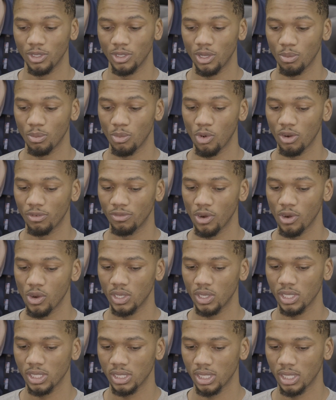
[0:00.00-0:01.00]
you know, more
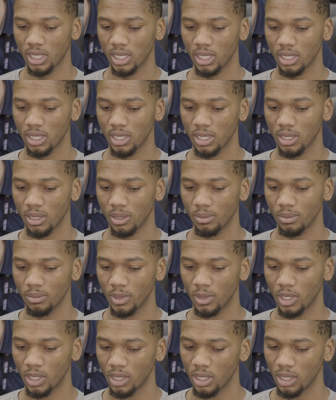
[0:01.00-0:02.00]
focused and, um,
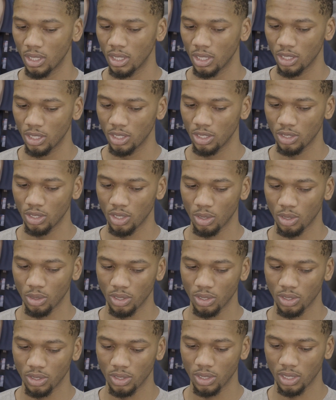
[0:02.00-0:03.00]
you
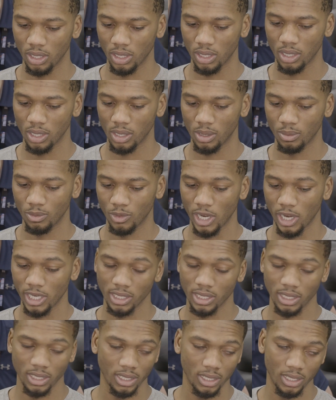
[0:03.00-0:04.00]
know, Um,
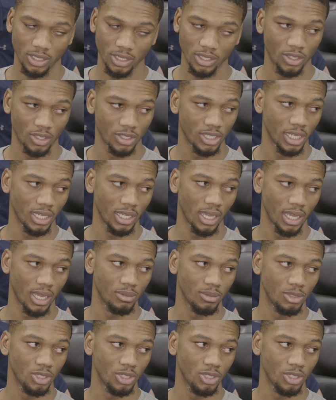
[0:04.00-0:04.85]
ready to, you know, take game